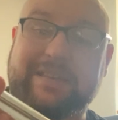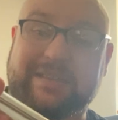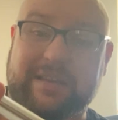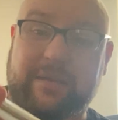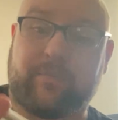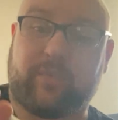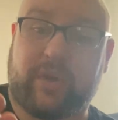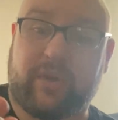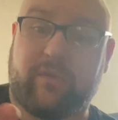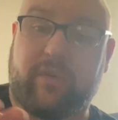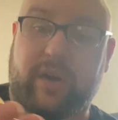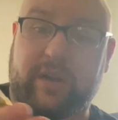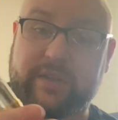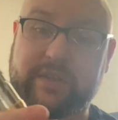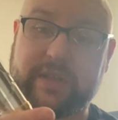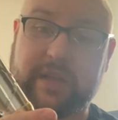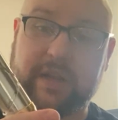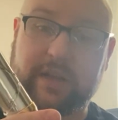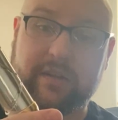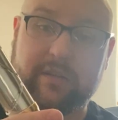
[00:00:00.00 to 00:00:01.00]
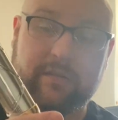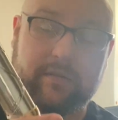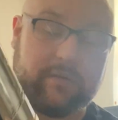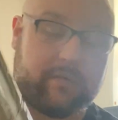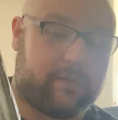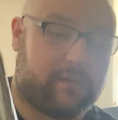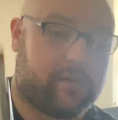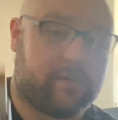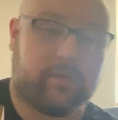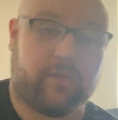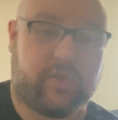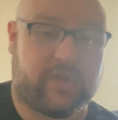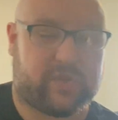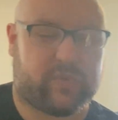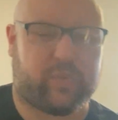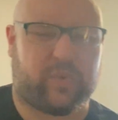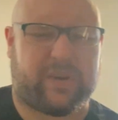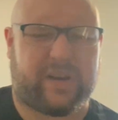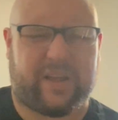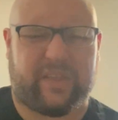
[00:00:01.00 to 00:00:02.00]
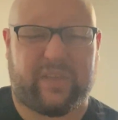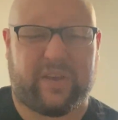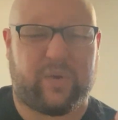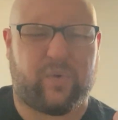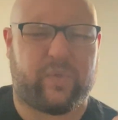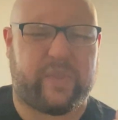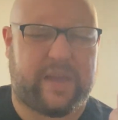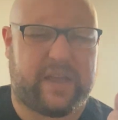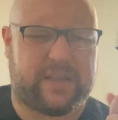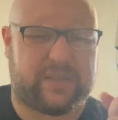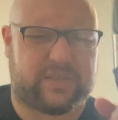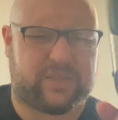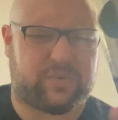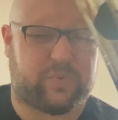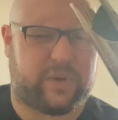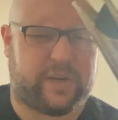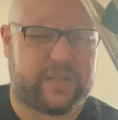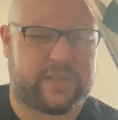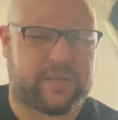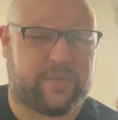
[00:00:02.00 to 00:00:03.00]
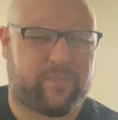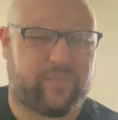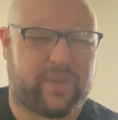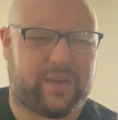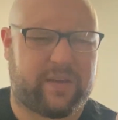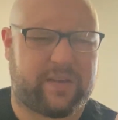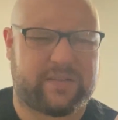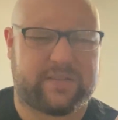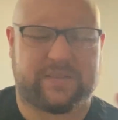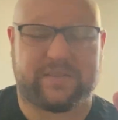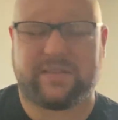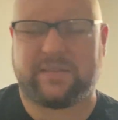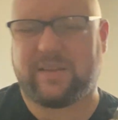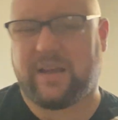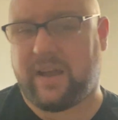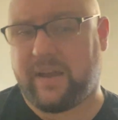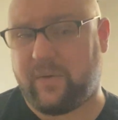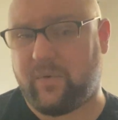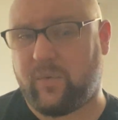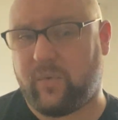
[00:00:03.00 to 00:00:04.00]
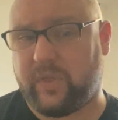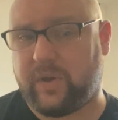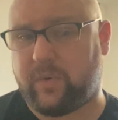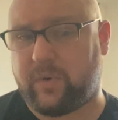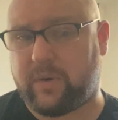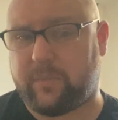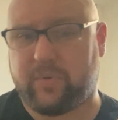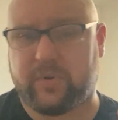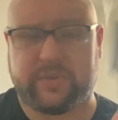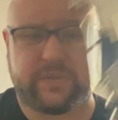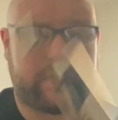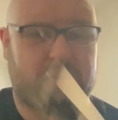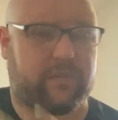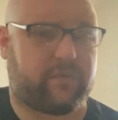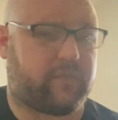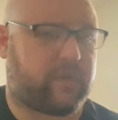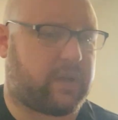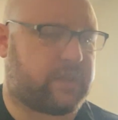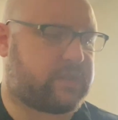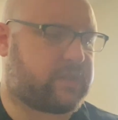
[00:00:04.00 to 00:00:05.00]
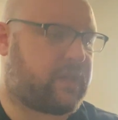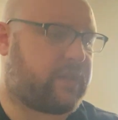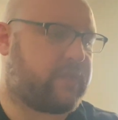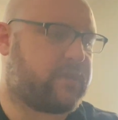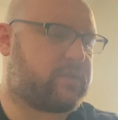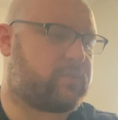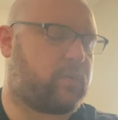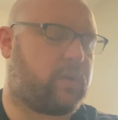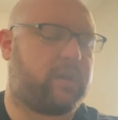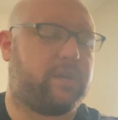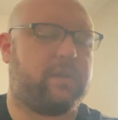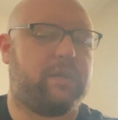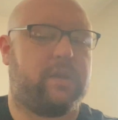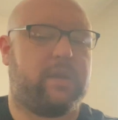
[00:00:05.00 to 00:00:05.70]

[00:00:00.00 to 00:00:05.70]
something fonts in it. This one, I think, only has 20 something because I only want to put certain fonts on this one.